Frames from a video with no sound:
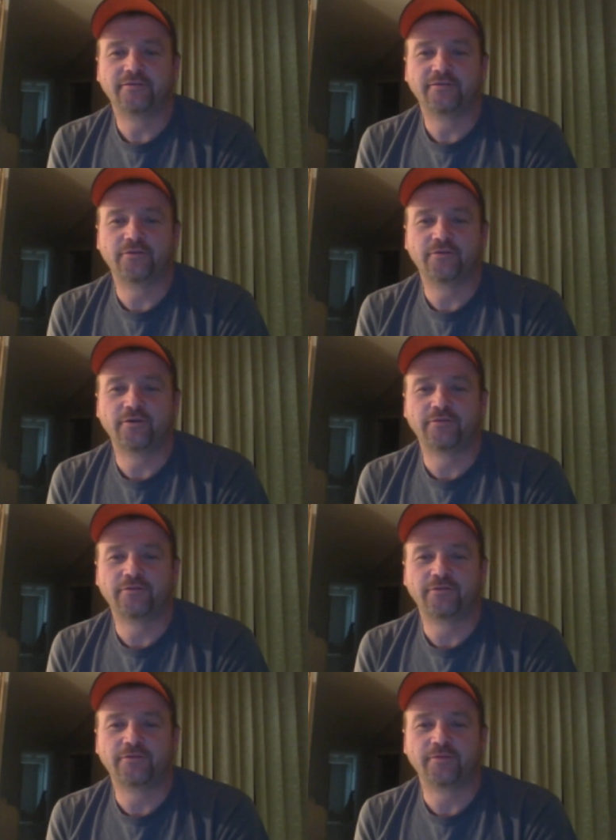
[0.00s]
for
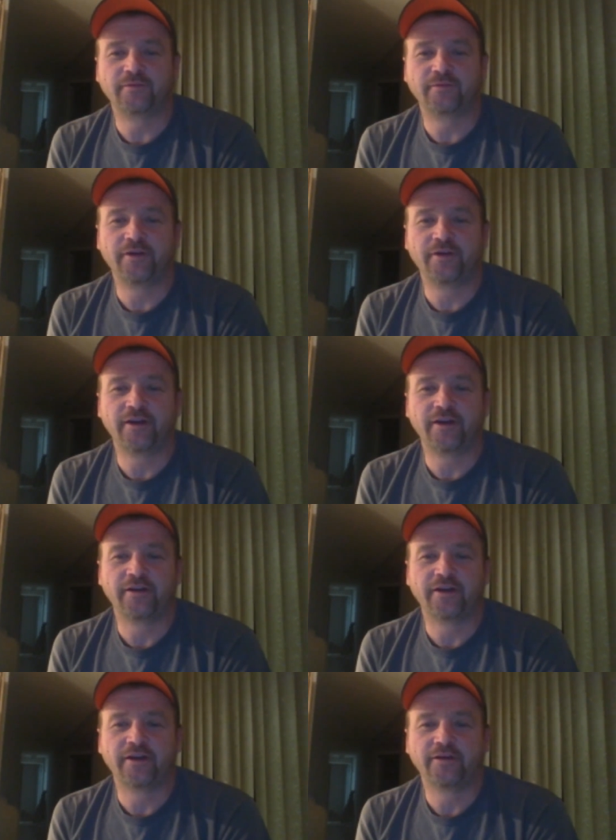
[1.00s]
Fort McMurray
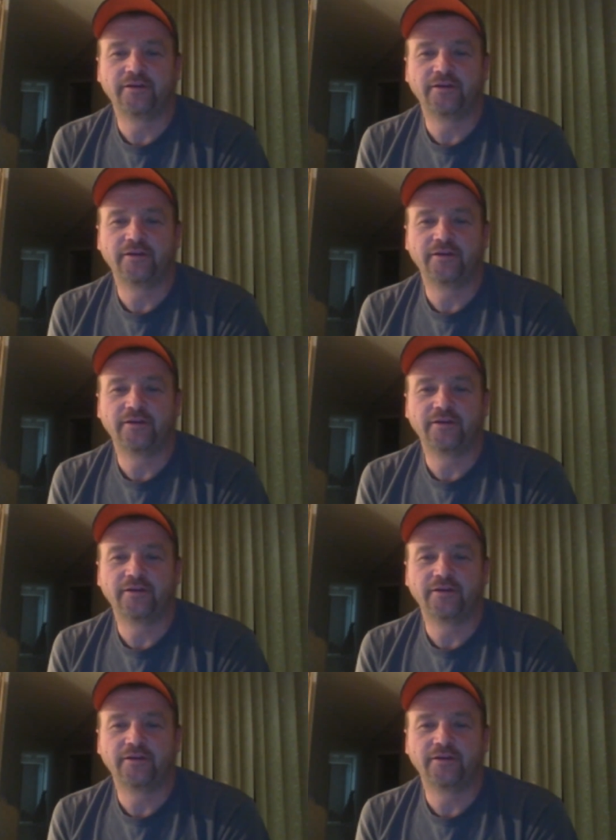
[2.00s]
area